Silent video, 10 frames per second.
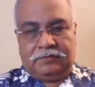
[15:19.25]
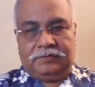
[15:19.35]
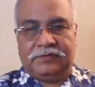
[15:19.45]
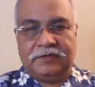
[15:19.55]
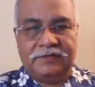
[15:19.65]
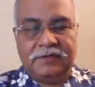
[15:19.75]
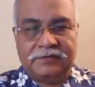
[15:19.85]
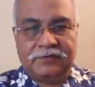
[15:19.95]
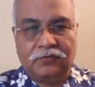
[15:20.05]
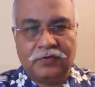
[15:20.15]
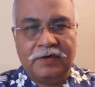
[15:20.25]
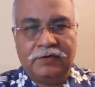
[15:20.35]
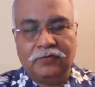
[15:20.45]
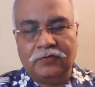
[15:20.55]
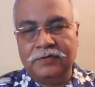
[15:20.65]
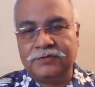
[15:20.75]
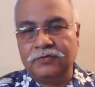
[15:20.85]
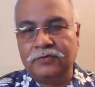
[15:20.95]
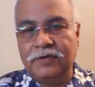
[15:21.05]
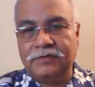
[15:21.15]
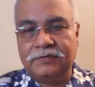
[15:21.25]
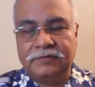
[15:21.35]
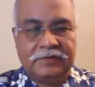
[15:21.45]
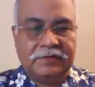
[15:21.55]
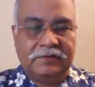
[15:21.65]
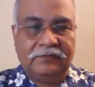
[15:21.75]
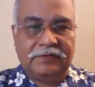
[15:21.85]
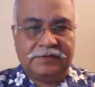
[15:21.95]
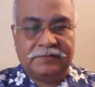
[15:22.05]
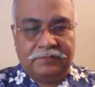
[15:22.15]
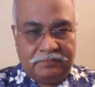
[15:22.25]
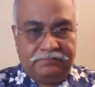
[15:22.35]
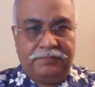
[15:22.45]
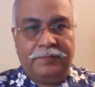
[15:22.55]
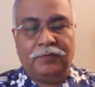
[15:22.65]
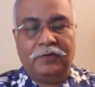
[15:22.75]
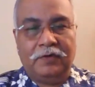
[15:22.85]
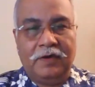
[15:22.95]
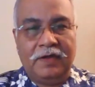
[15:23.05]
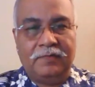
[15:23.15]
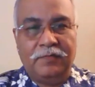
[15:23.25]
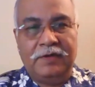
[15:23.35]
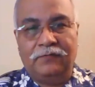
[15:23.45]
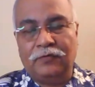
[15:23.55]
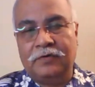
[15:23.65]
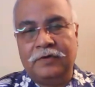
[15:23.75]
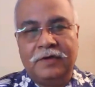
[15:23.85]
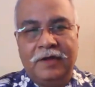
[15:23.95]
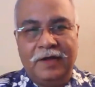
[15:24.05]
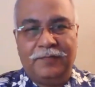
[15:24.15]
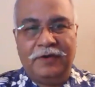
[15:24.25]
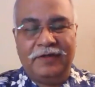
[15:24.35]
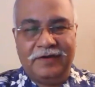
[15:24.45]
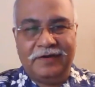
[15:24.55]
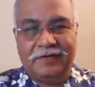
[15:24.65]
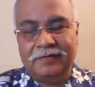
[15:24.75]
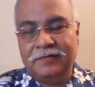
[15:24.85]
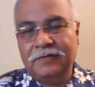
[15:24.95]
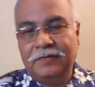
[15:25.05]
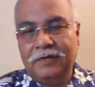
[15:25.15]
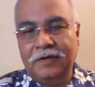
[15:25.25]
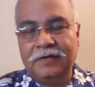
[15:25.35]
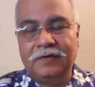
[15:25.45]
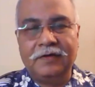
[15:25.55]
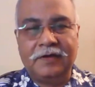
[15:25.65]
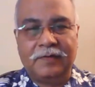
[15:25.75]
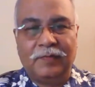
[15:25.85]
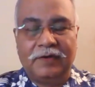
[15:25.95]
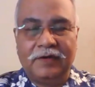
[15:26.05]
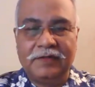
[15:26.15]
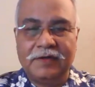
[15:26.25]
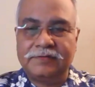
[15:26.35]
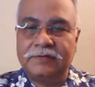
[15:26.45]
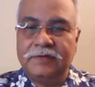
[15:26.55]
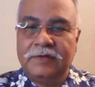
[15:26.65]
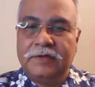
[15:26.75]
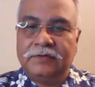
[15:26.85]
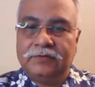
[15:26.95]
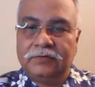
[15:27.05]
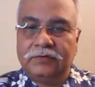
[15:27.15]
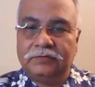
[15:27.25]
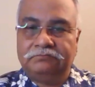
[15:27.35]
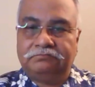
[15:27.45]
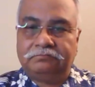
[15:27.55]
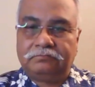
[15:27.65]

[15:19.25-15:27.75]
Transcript: success, to write your stories, which people like me would happily read and recommend others. So,